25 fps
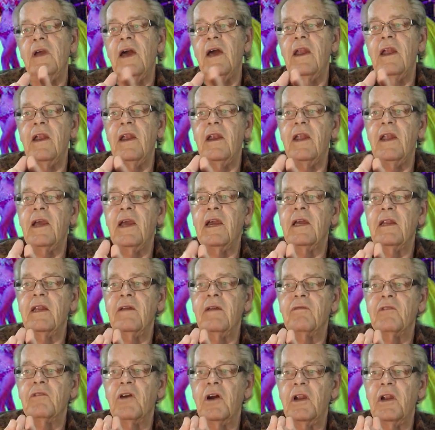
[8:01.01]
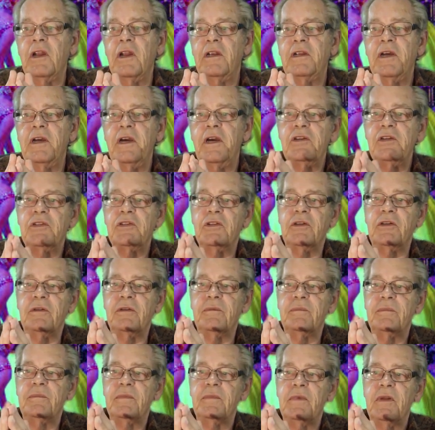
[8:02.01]
had a negative connotation.
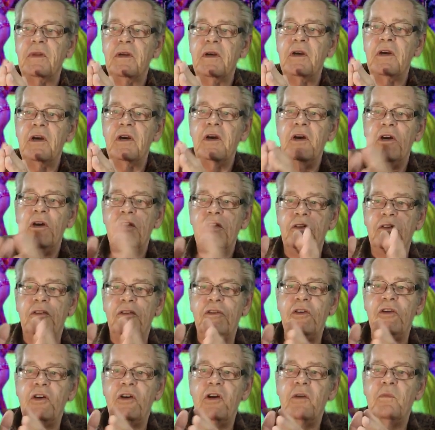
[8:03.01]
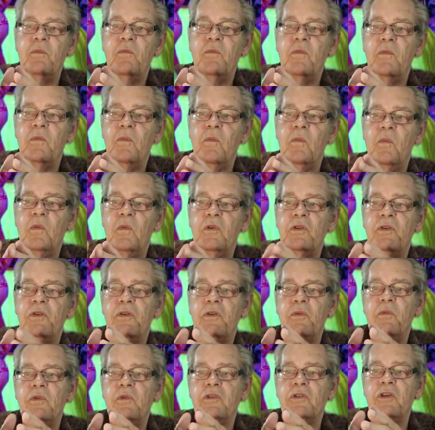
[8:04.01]
The term
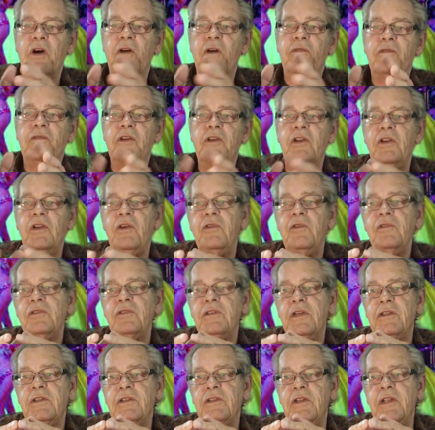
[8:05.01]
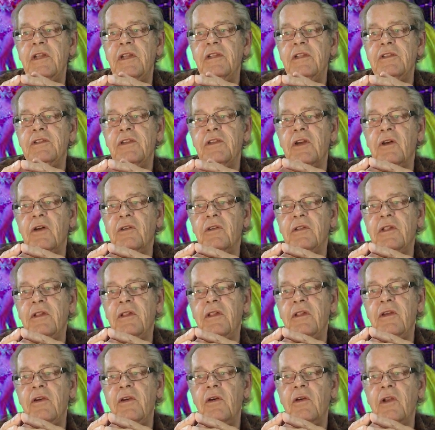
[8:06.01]
was often used as an insult in
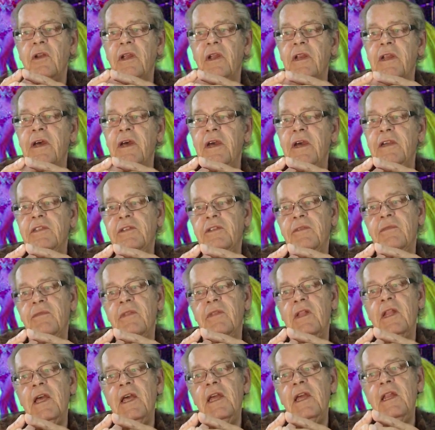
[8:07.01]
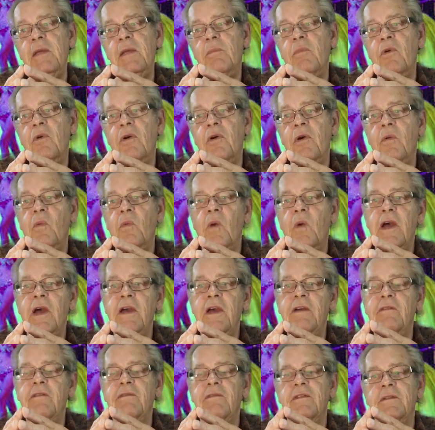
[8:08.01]
the early days of the ladyboy
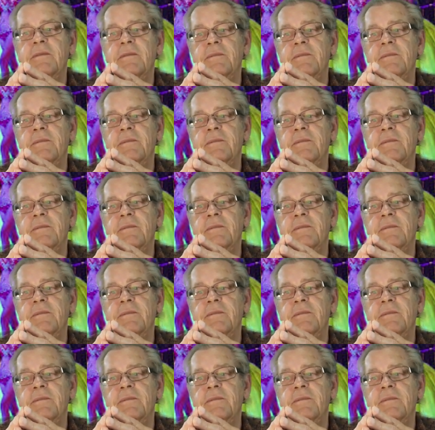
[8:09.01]
wave,